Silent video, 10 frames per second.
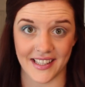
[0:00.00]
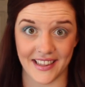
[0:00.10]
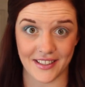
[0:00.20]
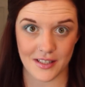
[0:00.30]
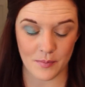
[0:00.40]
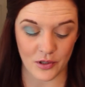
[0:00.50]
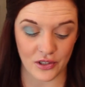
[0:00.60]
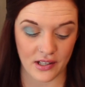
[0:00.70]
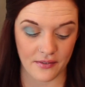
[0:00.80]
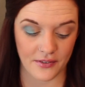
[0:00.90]
It looks
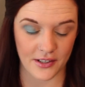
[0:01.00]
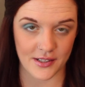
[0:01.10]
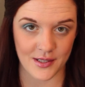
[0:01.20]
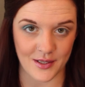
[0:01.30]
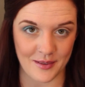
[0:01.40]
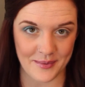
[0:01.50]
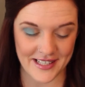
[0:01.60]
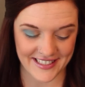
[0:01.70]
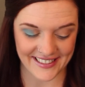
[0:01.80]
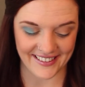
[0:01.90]
bold at first, don't be
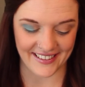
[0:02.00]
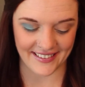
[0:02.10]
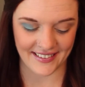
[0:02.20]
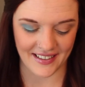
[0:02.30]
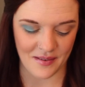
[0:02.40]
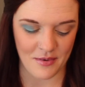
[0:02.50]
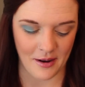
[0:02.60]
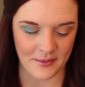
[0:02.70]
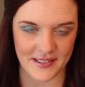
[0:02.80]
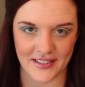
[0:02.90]
scared. I
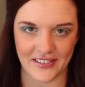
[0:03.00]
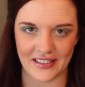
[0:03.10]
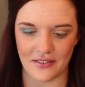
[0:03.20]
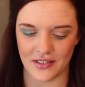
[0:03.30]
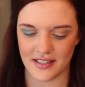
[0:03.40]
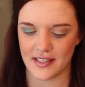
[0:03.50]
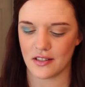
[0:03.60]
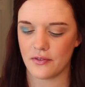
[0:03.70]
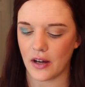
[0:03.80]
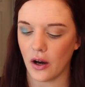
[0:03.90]
promise it'll even
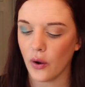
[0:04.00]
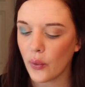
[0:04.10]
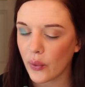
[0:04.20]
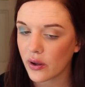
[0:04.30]
itself out.